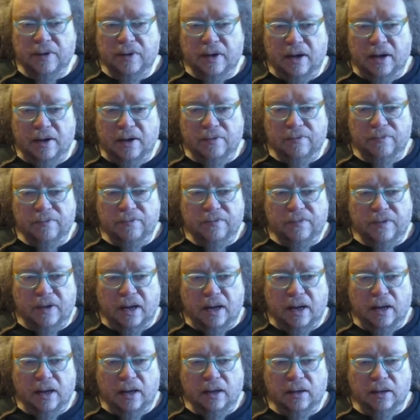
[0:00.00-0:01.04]
of
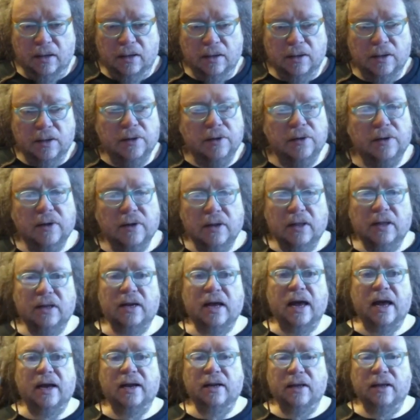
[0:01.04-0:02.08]
Google, and
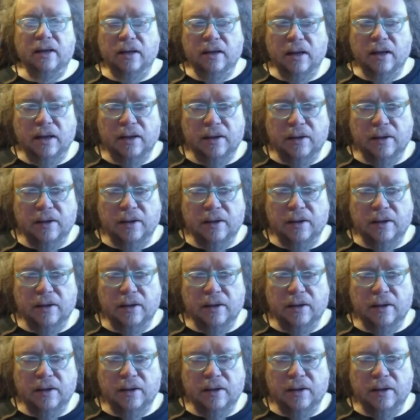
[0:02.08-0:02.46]
adding